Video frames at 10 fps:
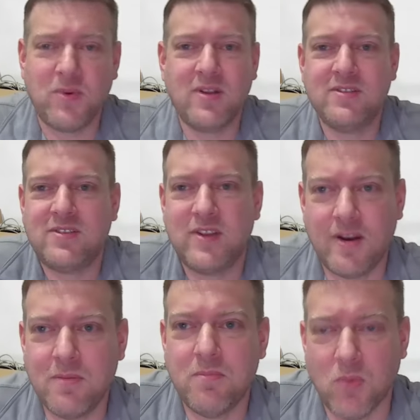ones,
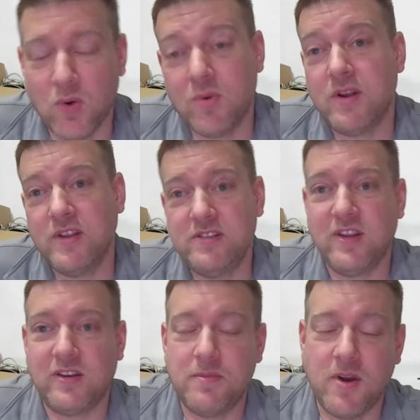they're more
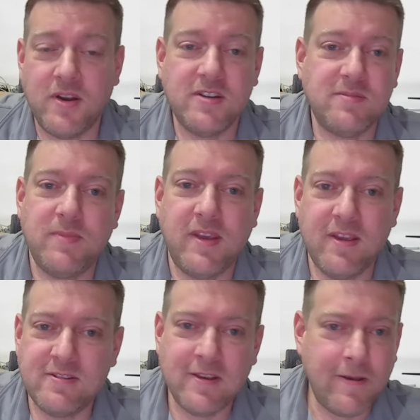realistic, to be honest,
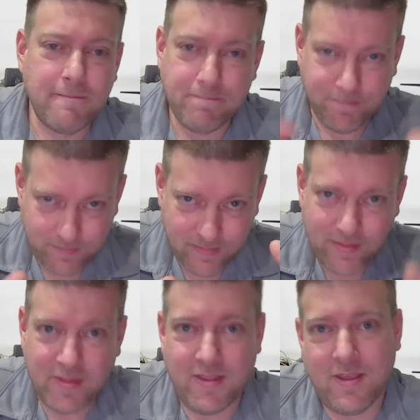because
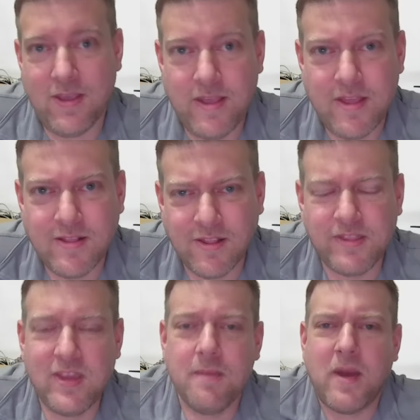
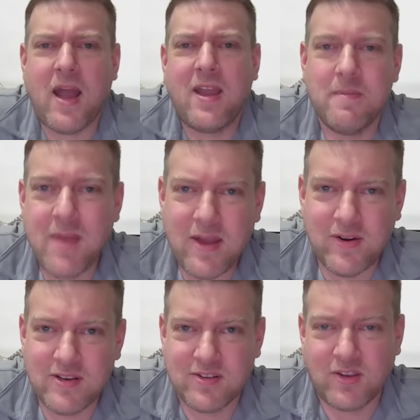lithium ion
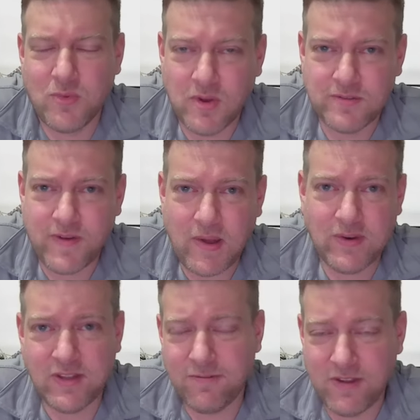batteries, like the ones found
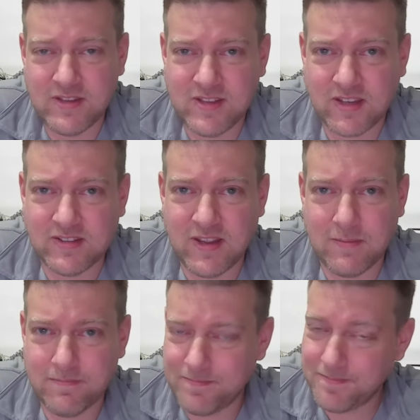in the V60,
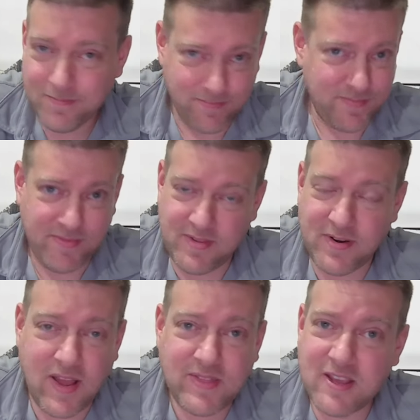they're
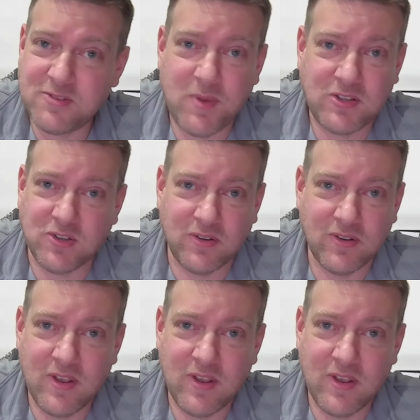not that special.